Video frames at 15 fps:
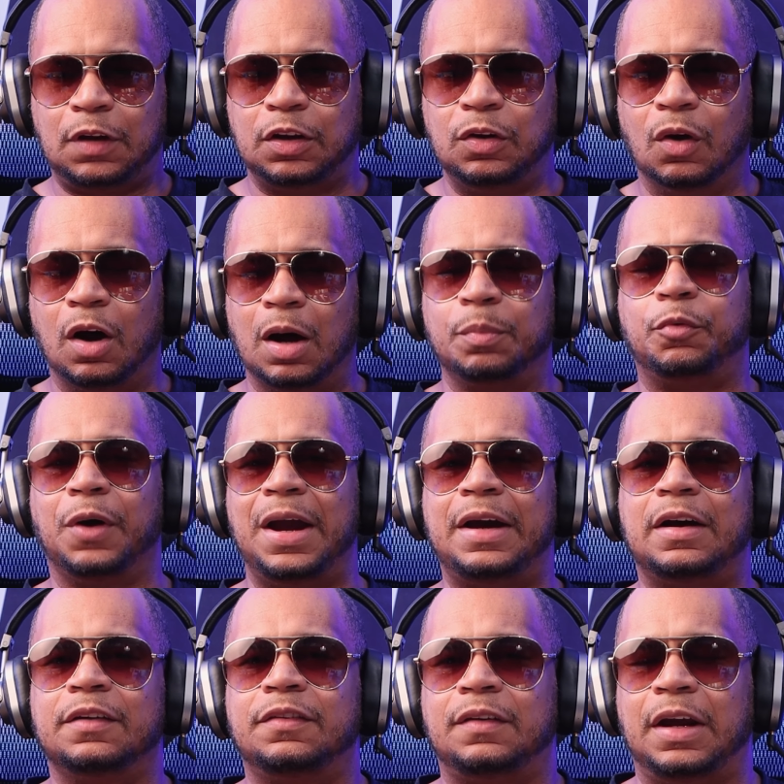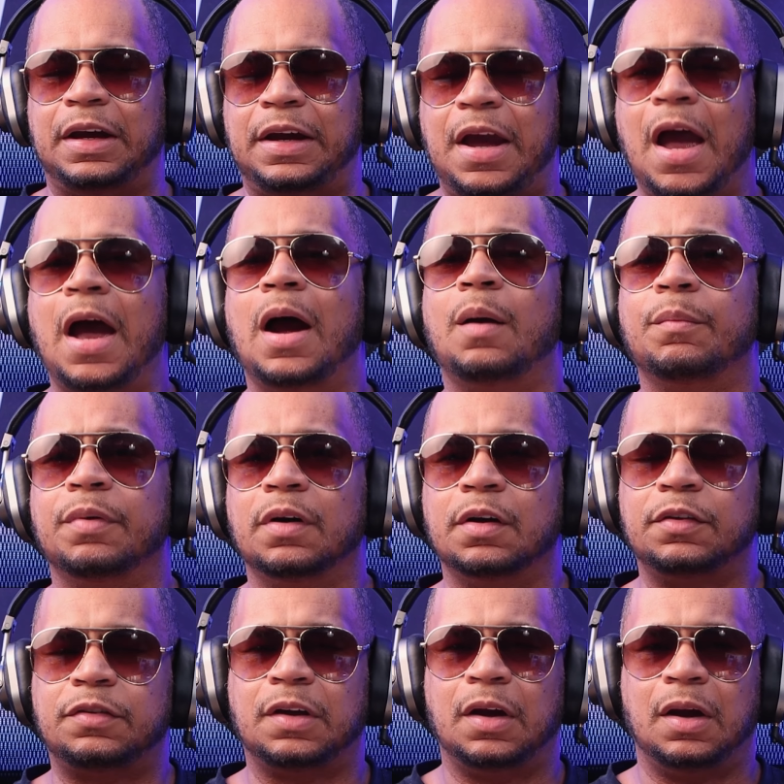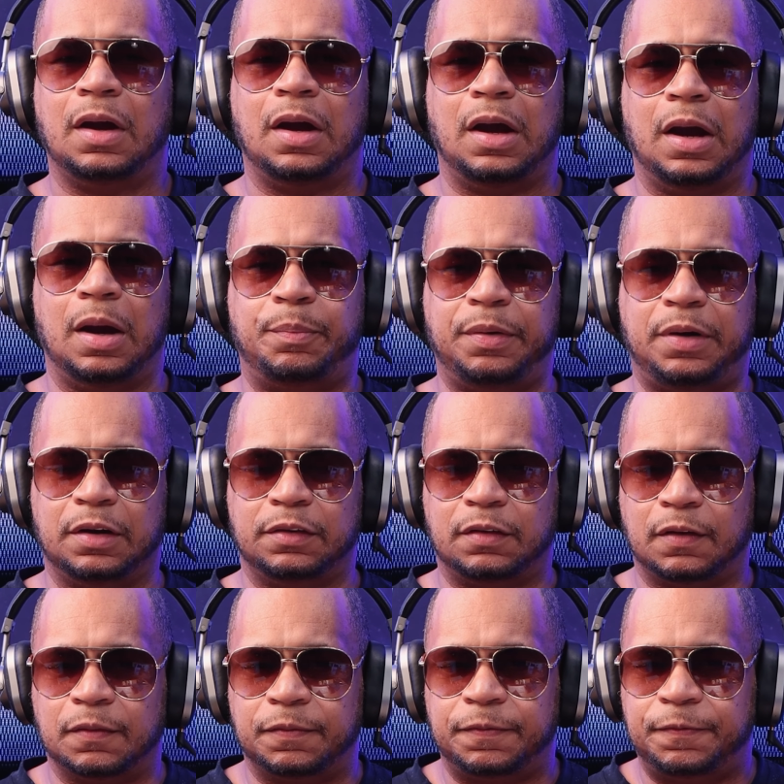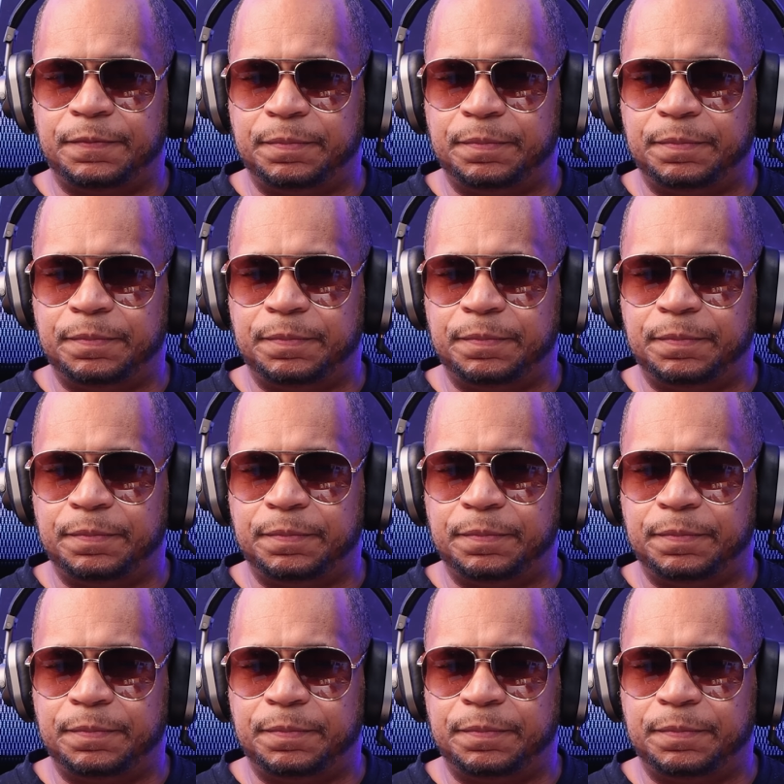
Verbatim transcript: you upgrade because of the cameras and because of the,